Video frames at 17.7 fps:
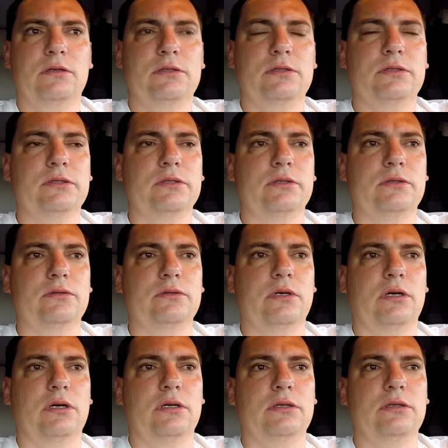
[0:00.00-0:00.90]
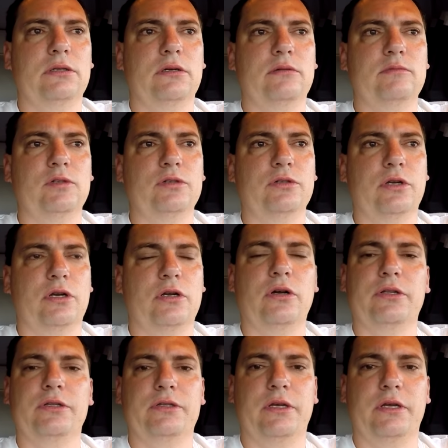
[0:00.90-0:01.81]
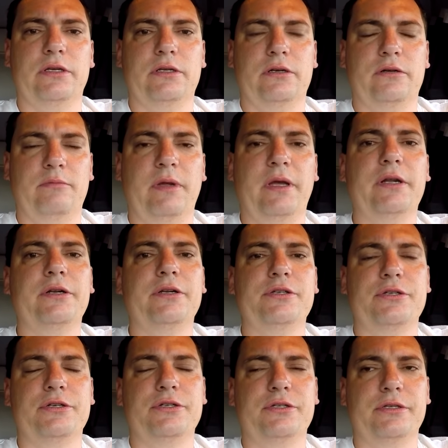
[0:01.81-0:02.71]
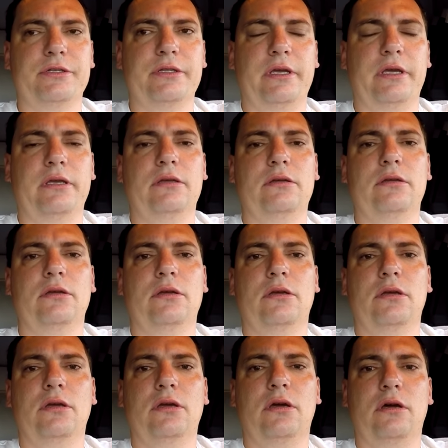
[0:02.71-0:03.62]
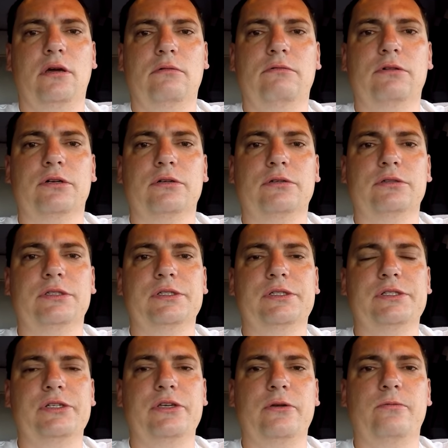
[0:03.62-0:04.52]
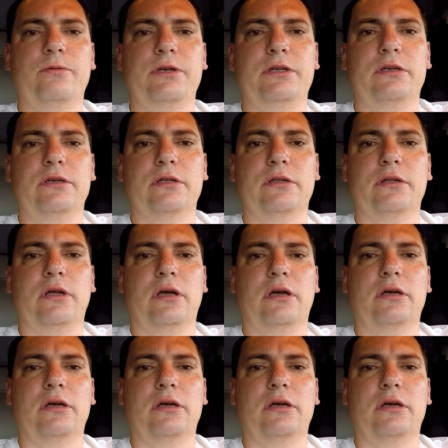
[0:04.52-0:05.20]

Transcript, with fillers: so I'm gonna contact their manager today and we're gonna see if we can